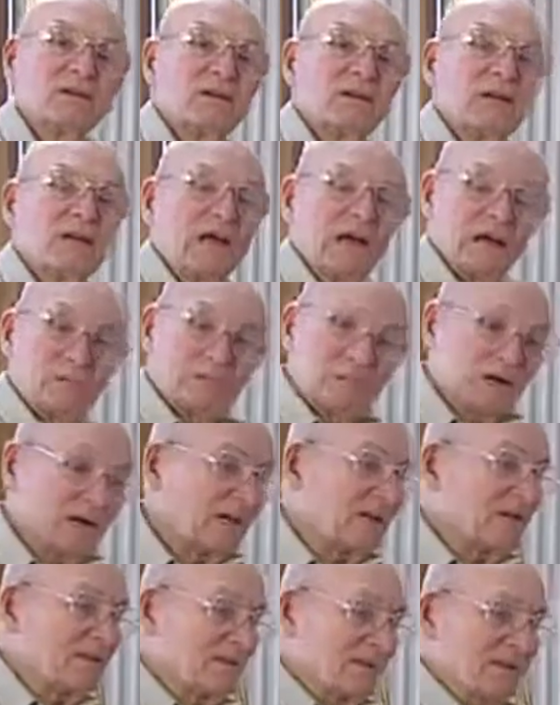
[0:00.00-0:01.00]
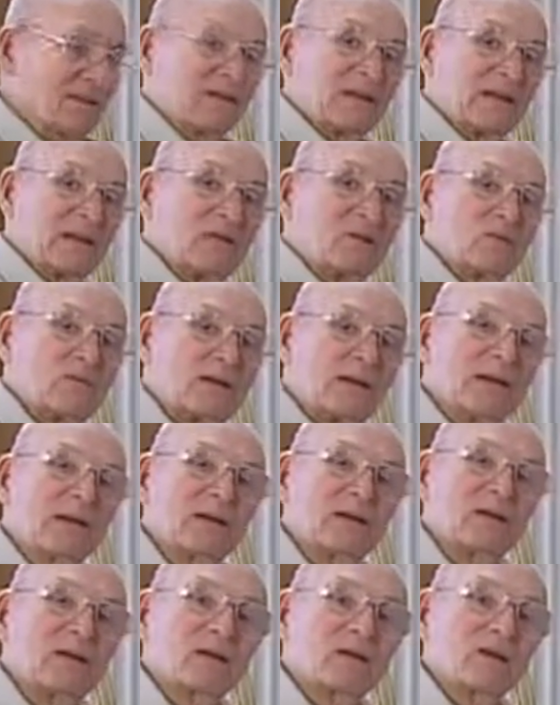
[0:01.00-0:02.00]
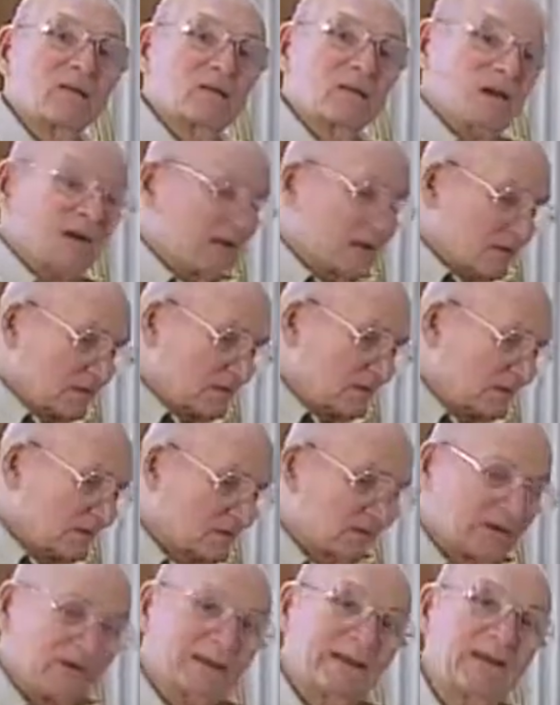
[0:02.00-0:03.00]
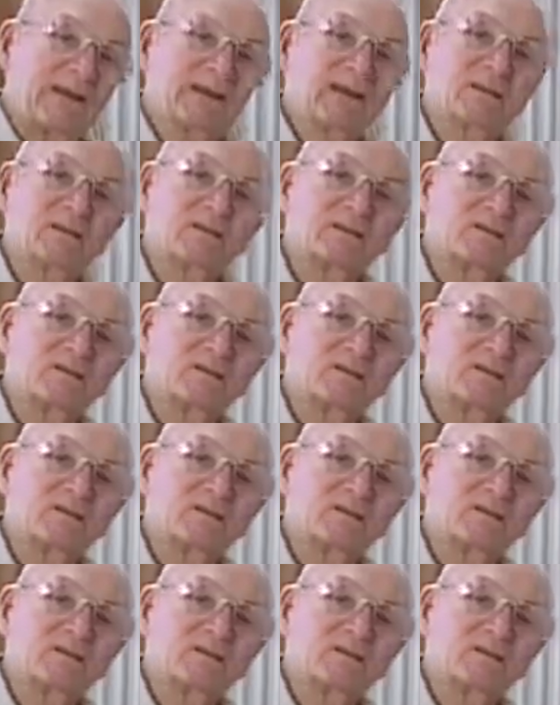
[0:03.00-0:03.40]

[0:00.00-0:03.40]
I better think that way, otherwise just forget it,